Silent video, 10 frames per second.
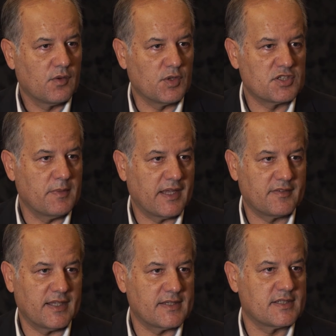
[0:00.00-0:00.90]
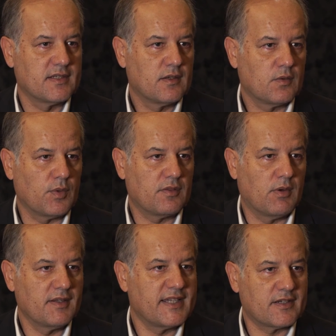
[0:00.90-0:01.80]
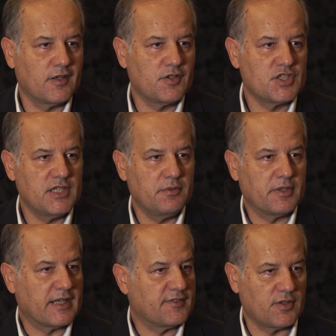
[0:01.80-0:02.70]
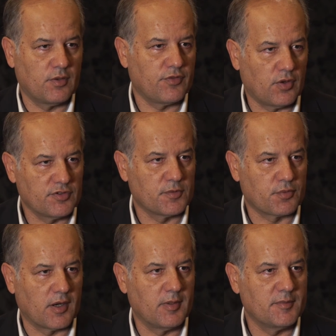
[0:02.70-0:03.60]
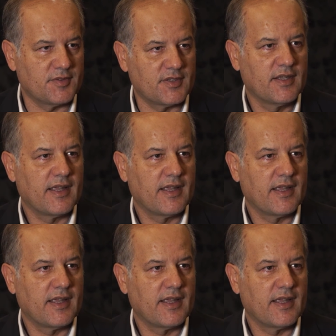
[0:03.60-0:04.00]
which makes that with one technology you can solve all the problems